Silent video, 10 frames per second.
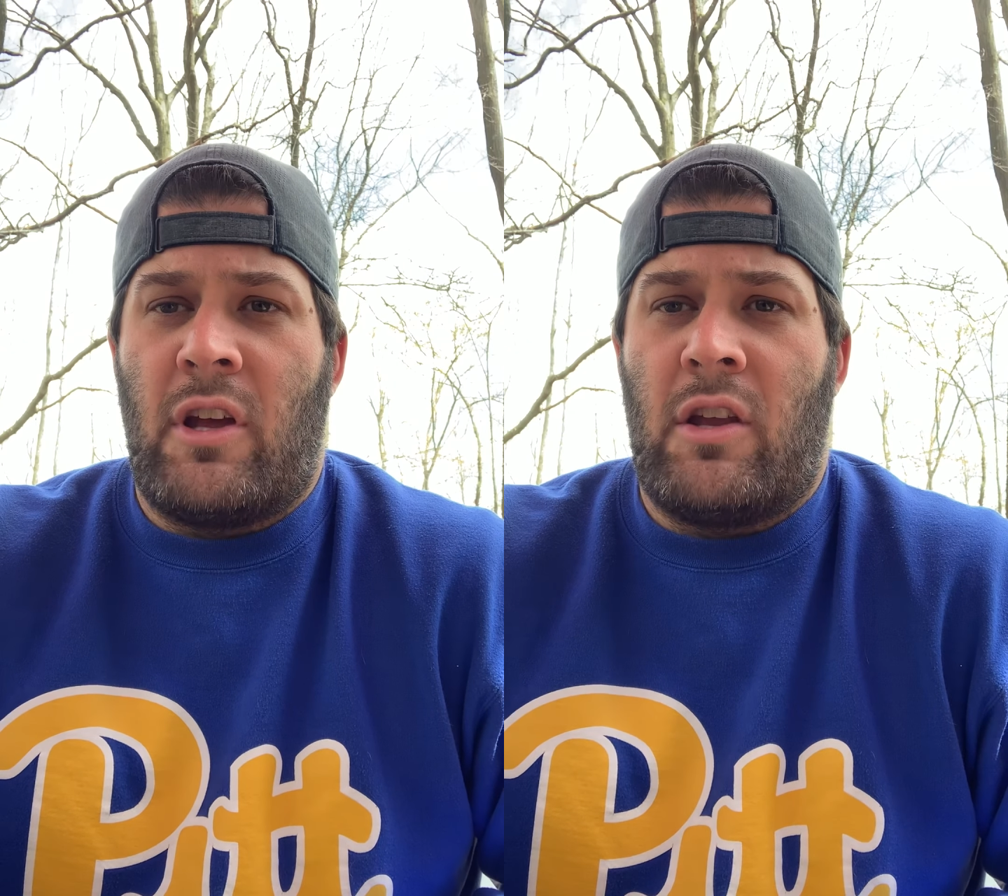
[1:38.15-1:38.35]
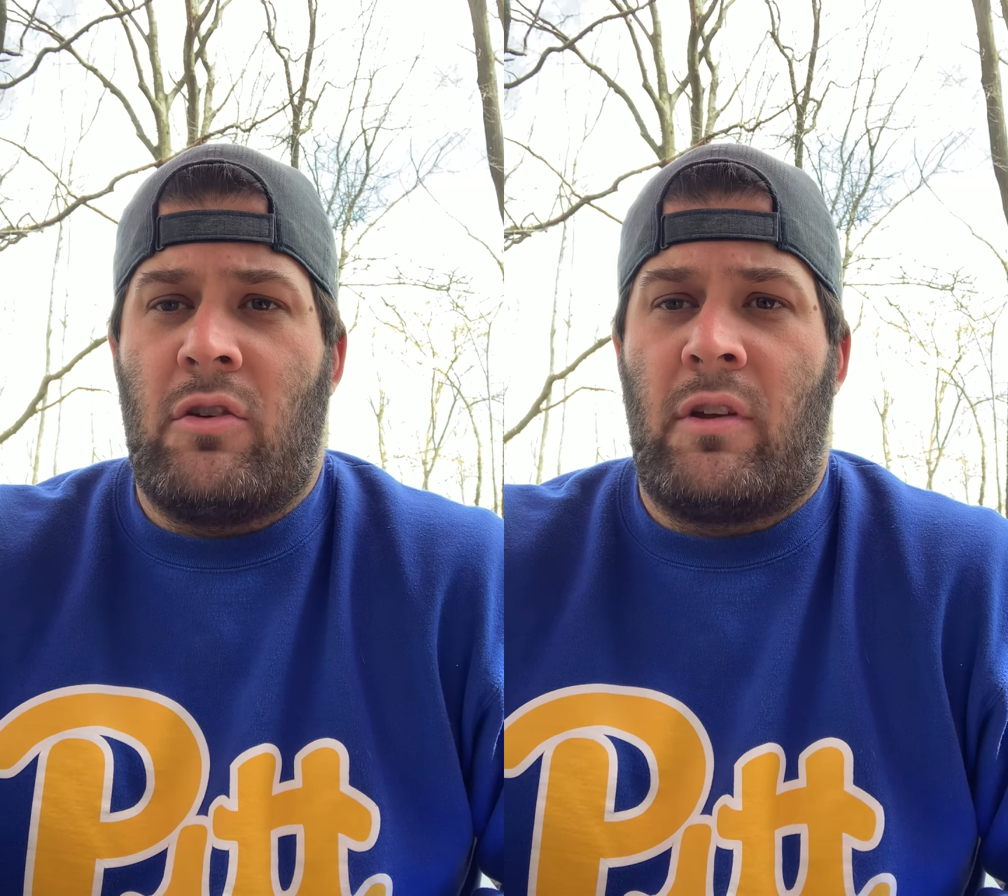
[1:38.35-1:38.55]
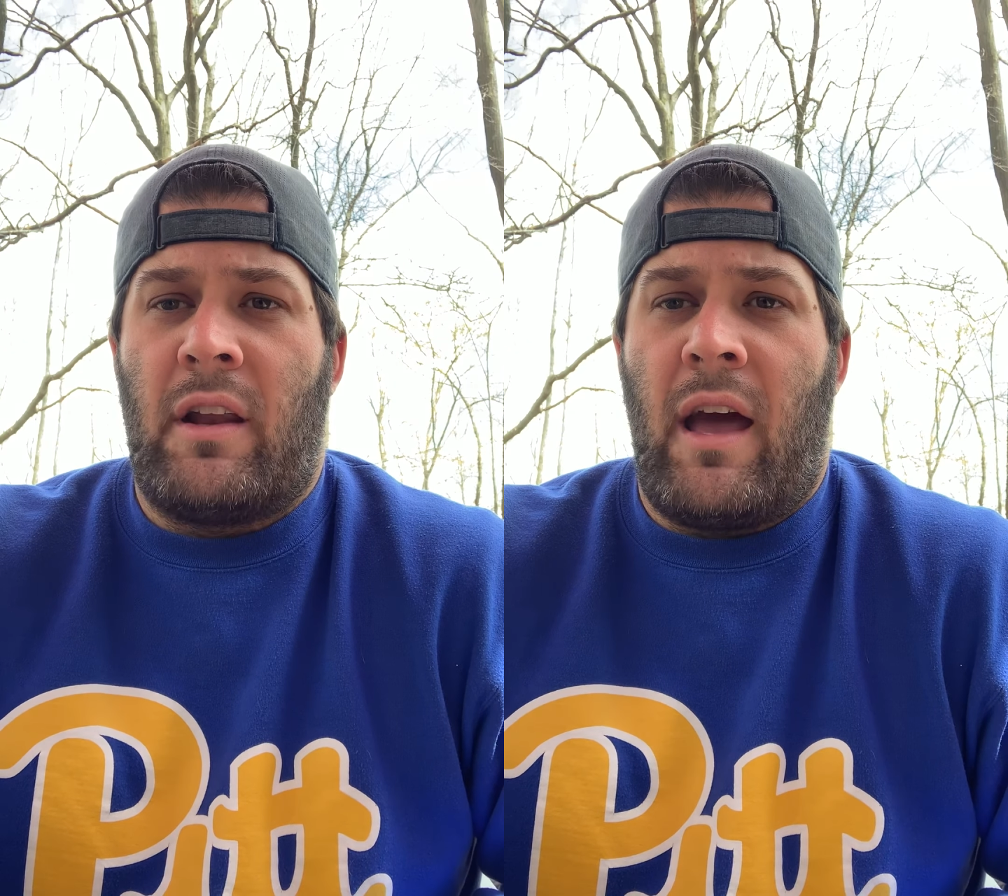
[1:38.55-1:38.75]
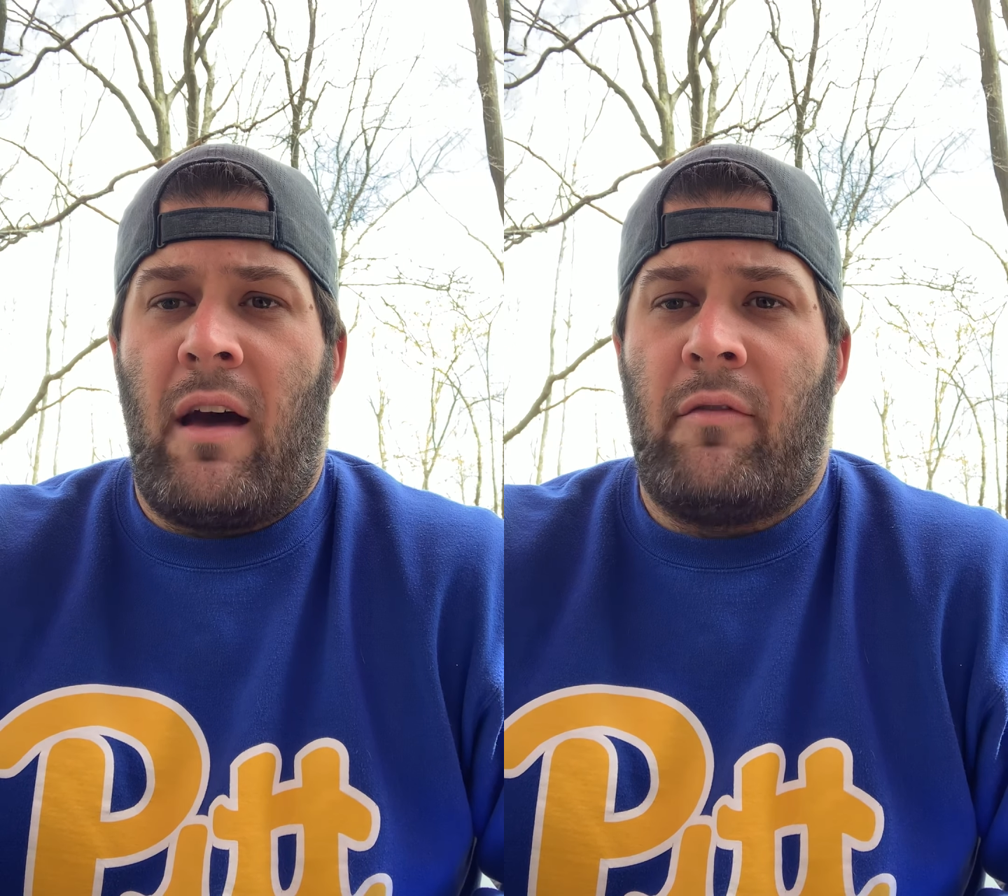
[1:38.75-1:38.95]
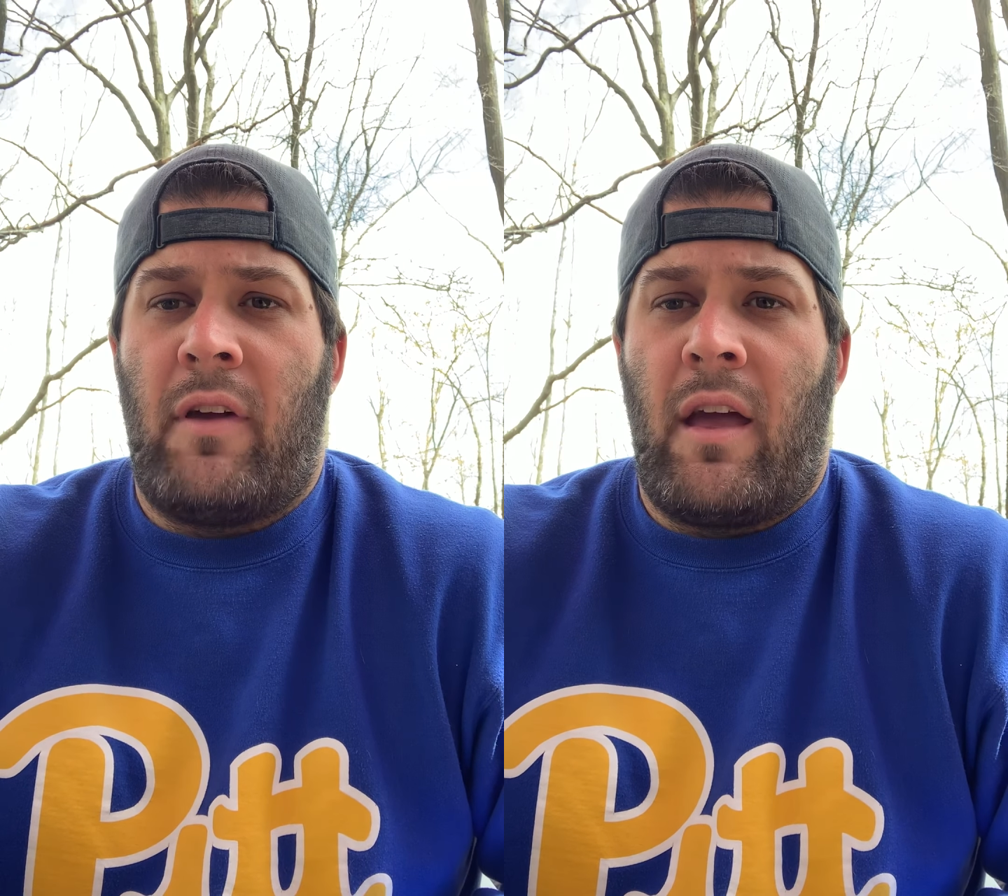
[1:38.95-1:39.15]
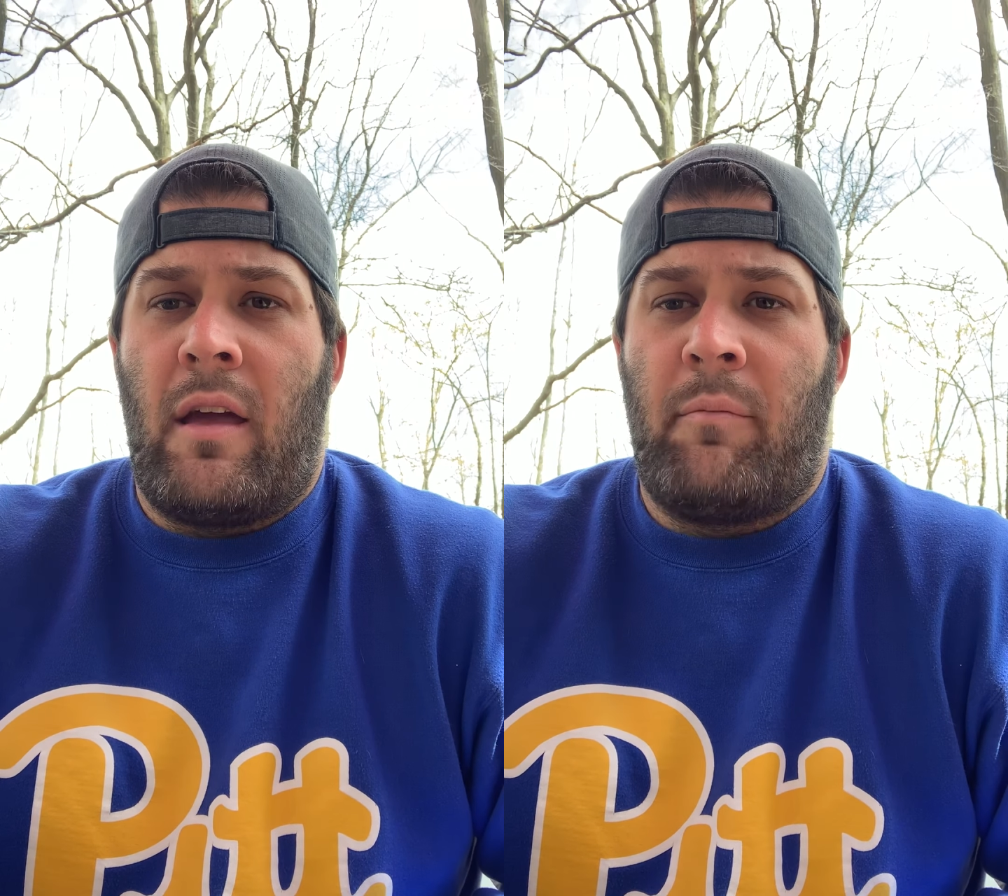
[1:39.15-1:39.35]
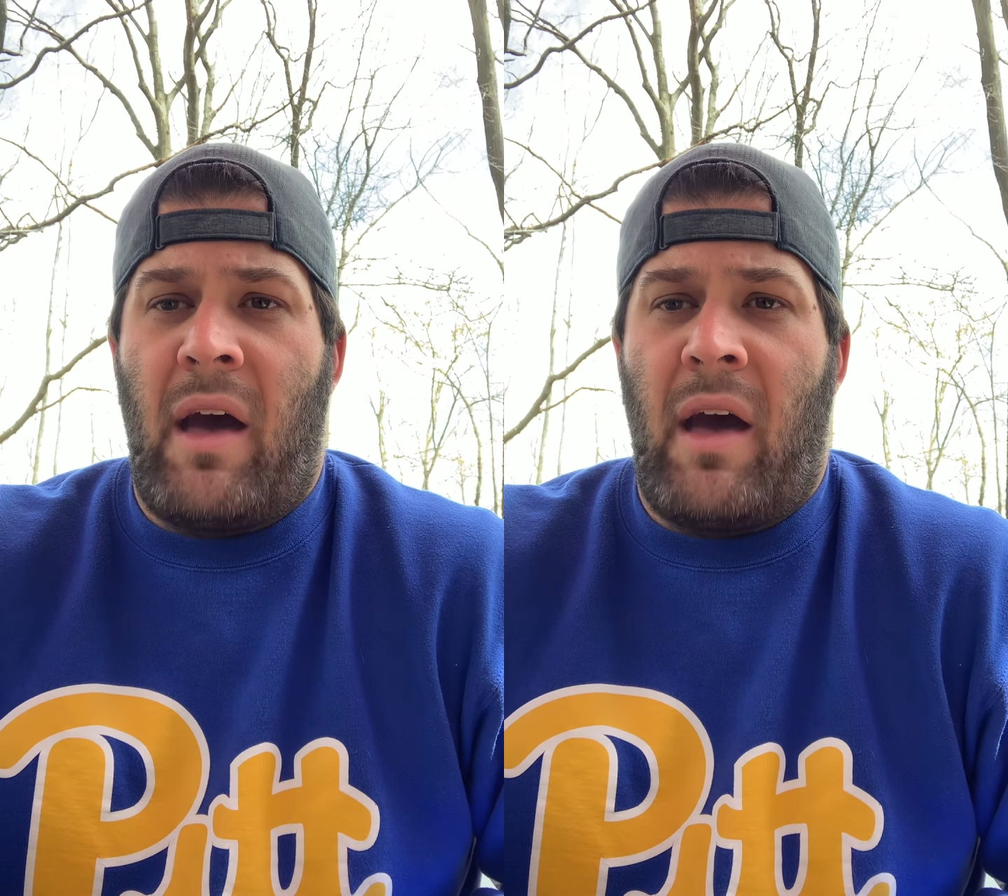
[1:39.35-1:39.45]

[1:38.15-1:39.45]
and you can have a